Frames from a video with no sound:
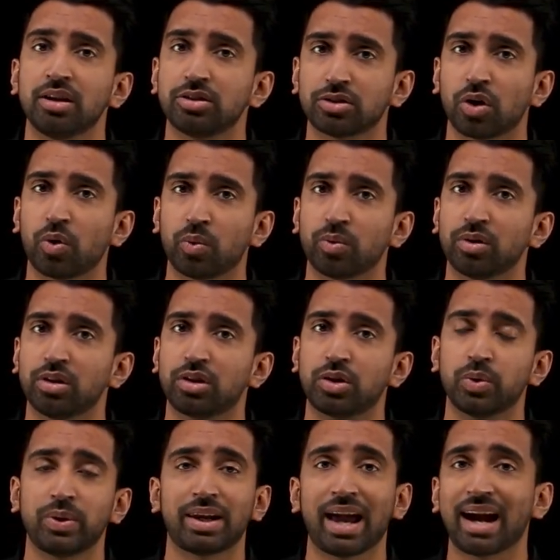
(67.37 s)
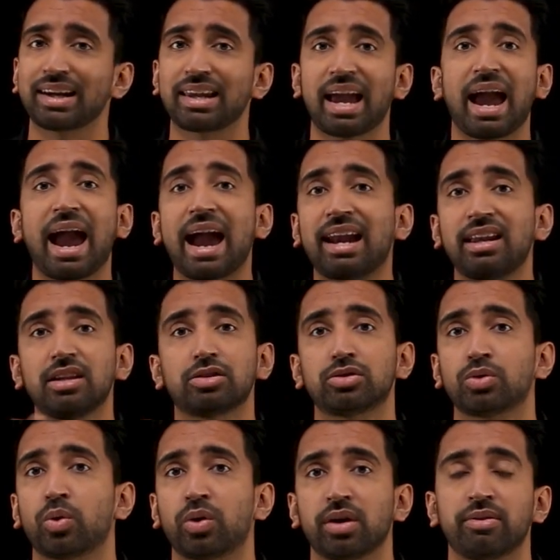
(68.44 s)
So to enact any
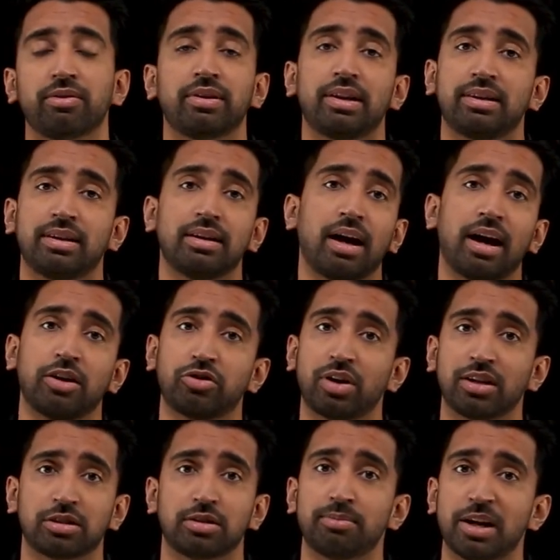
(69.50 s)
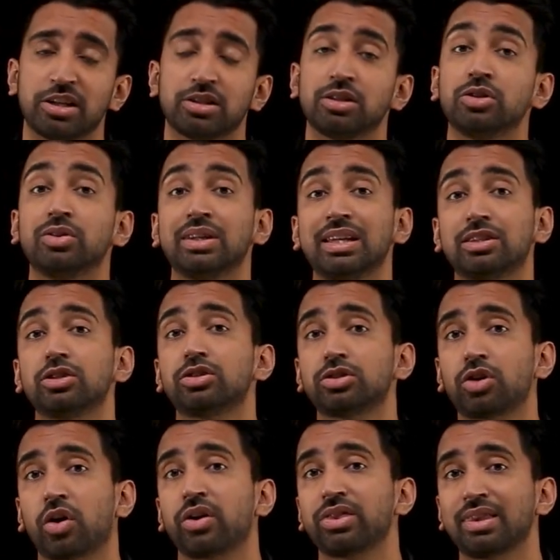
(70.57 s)
sort of uh, transformation, you need to
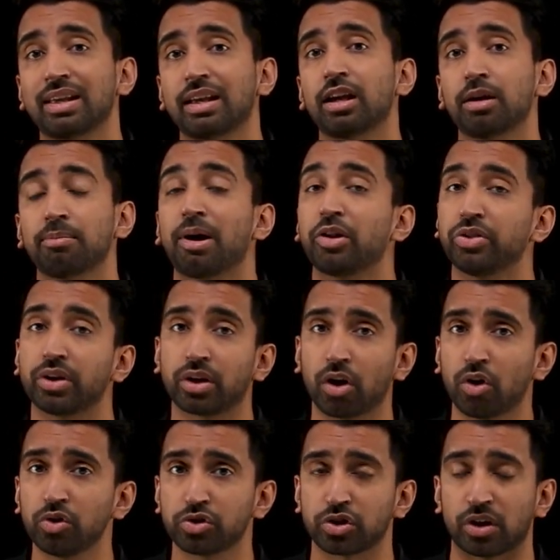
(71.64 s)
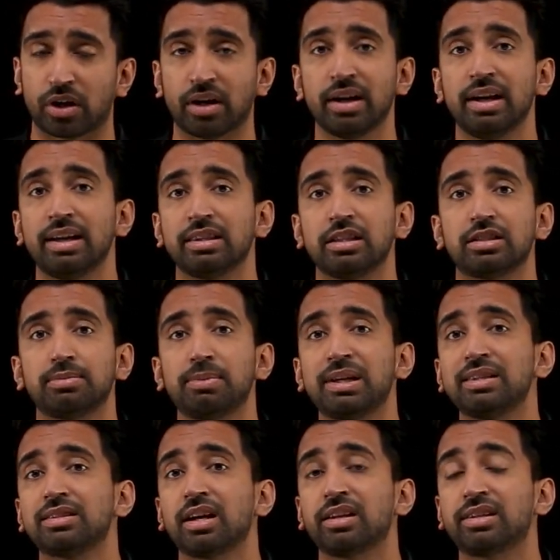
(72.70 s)
start thinking about the culture. This
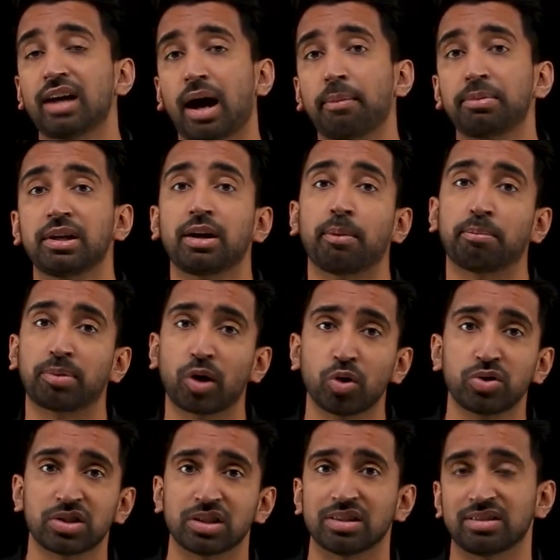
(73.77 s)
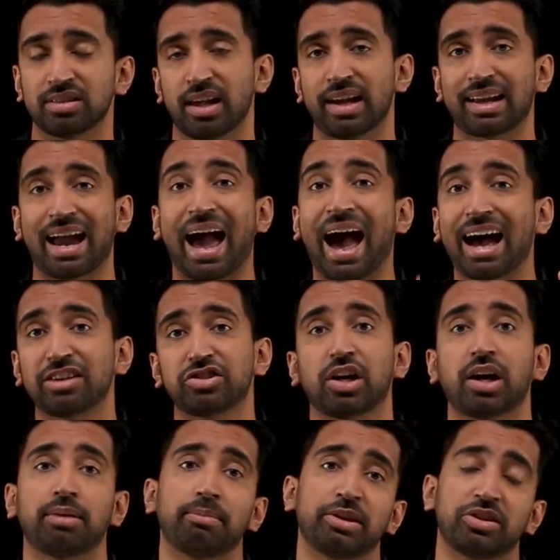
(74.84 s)
means adopting approaches like
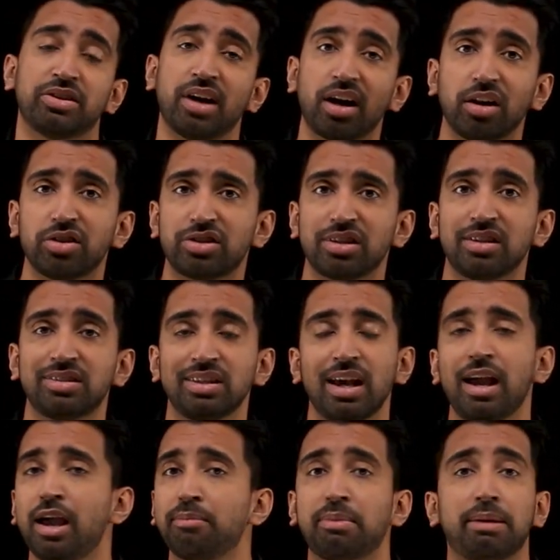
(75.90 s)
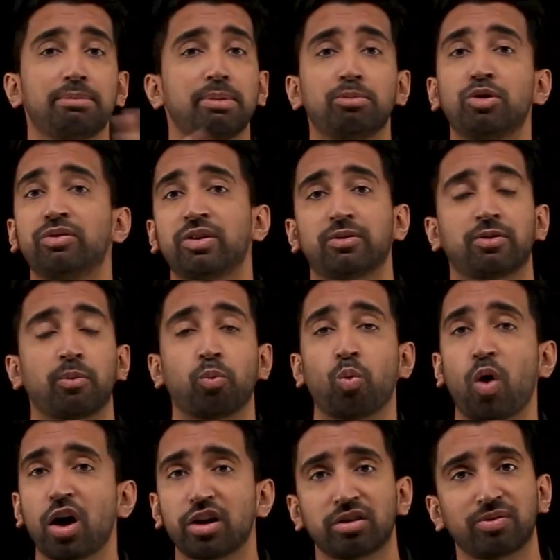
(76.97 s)
agile methodologies, maybe moving from
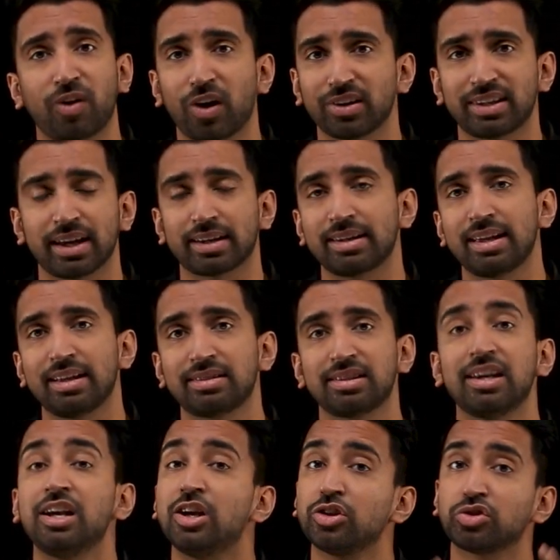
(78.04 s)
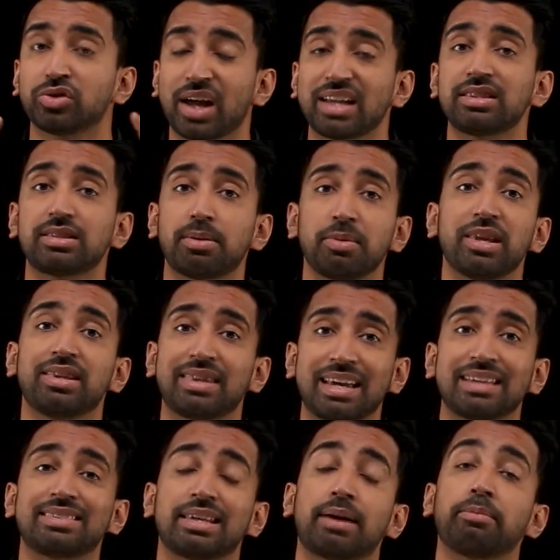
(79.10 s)
waterfall techniques. So that's some of the
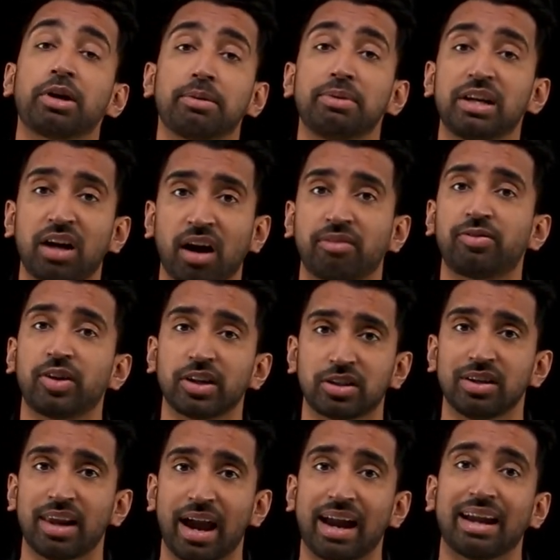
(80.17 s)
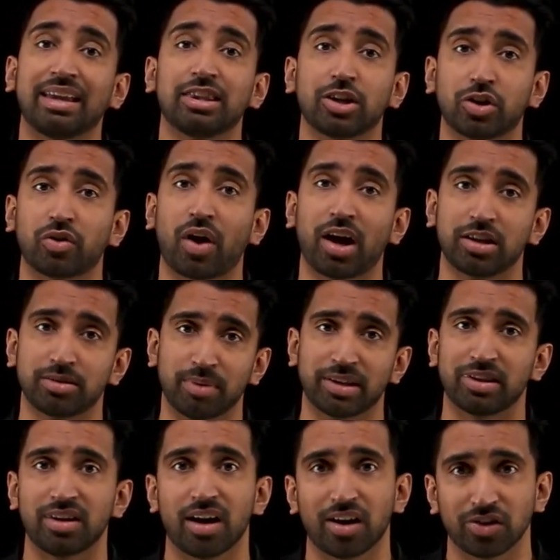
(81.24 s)
things that I'm going to be covering today in the garage
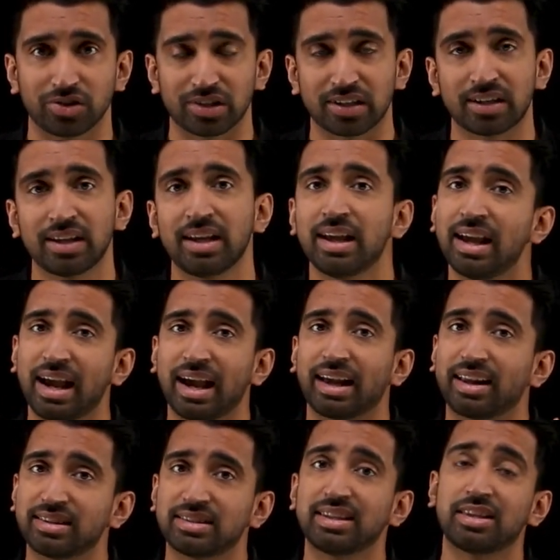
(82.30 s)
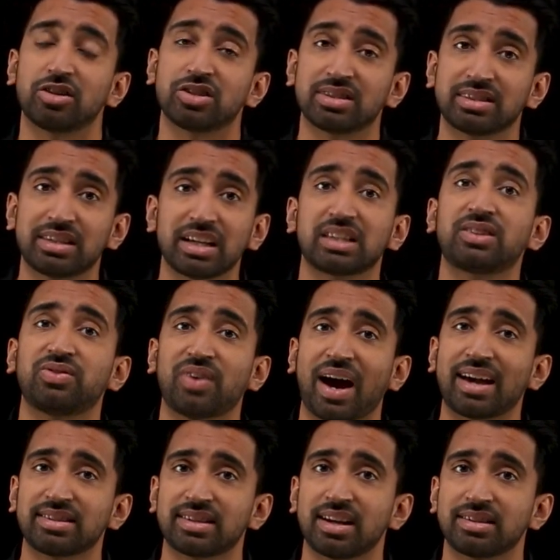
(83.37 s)
methodology. And I'd say there's six
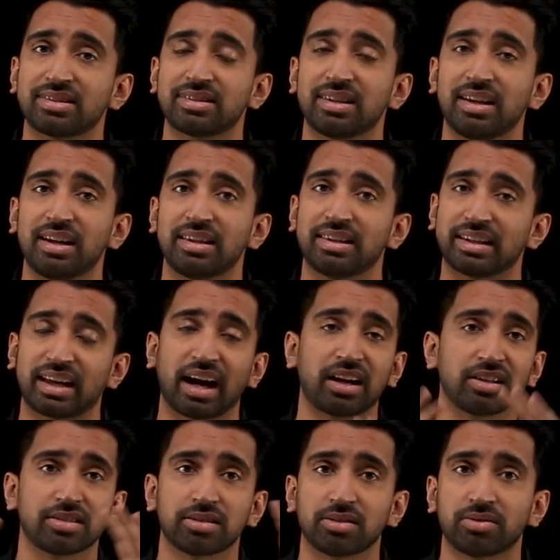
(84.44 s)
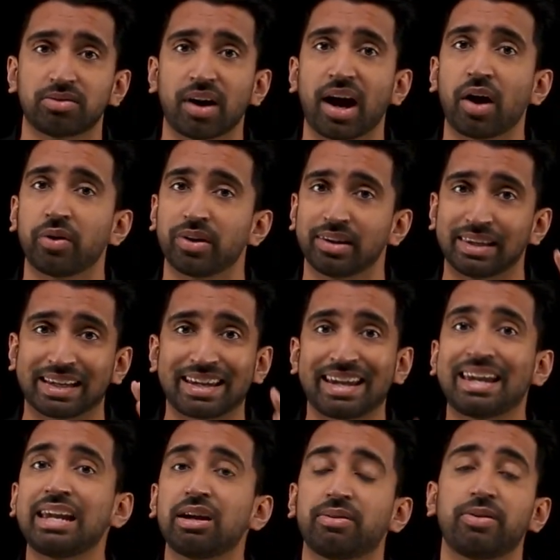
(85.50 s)
facets that kind of surround the
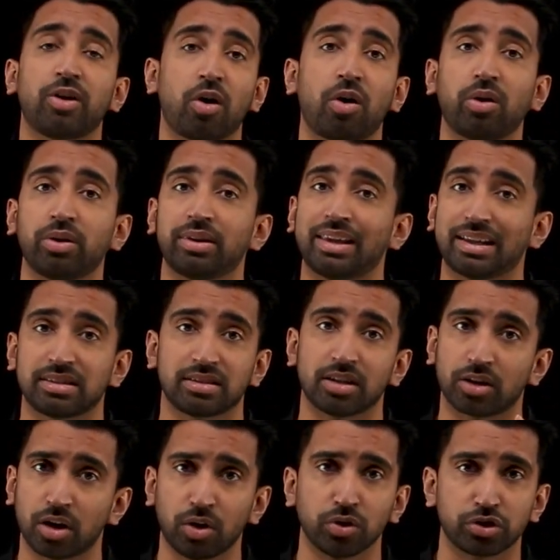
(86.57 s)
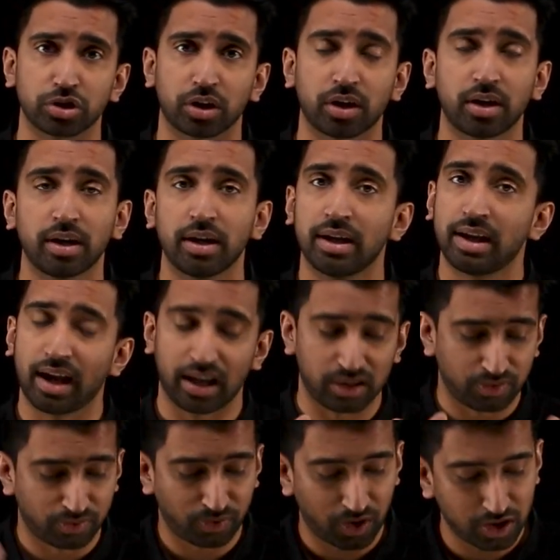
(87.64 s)
key of it all, that's the culture. And
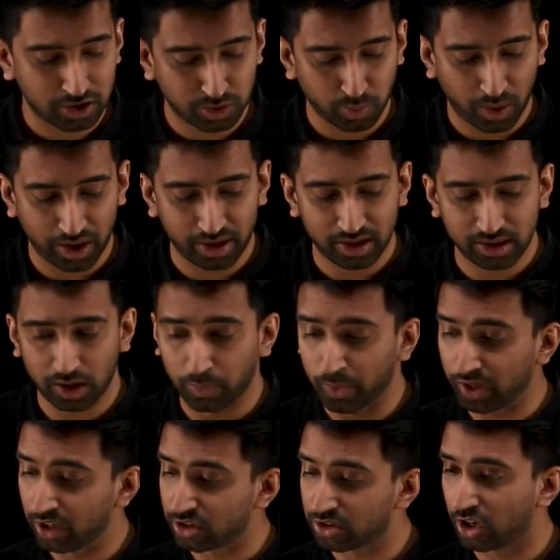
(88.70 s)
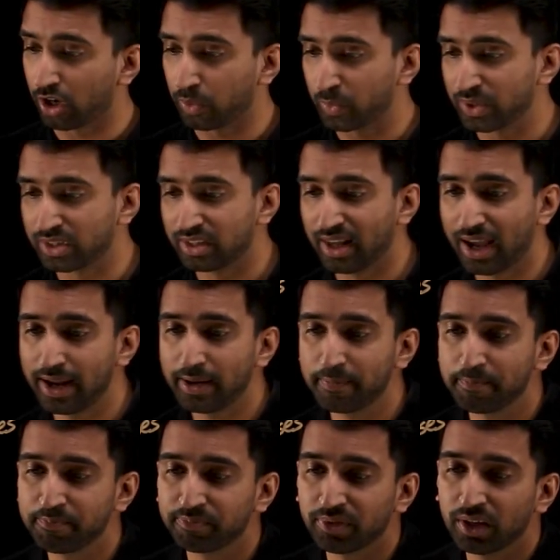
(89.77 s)
the first one that we're going to start with today,
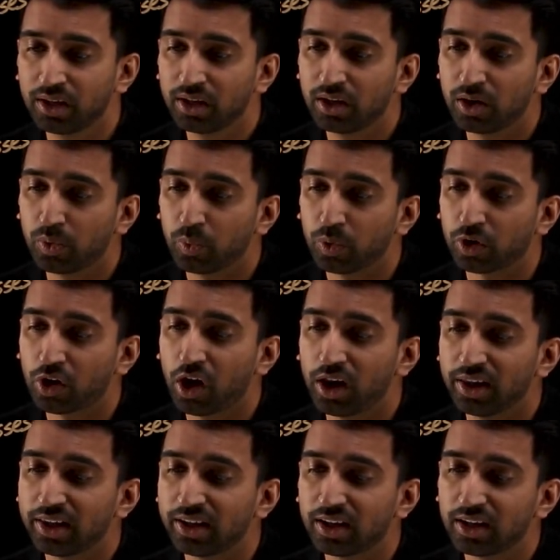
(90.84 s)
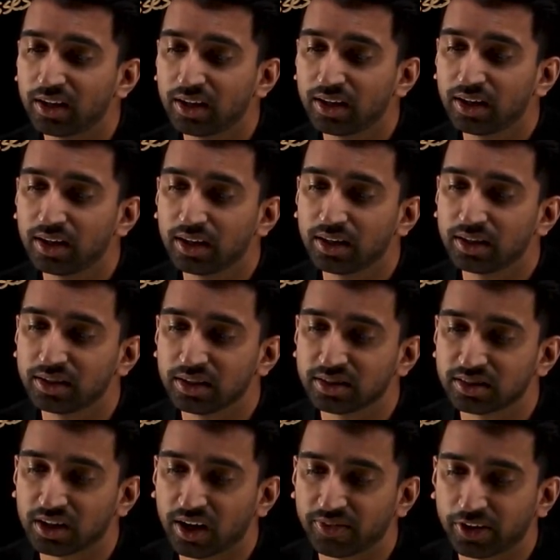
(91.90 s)
we'll call it
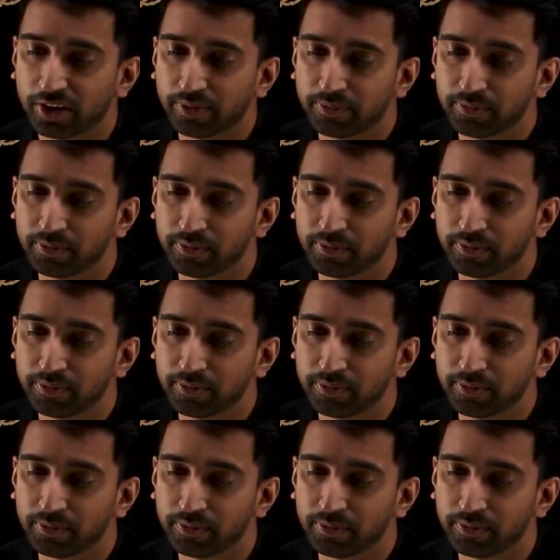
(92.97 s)
discover.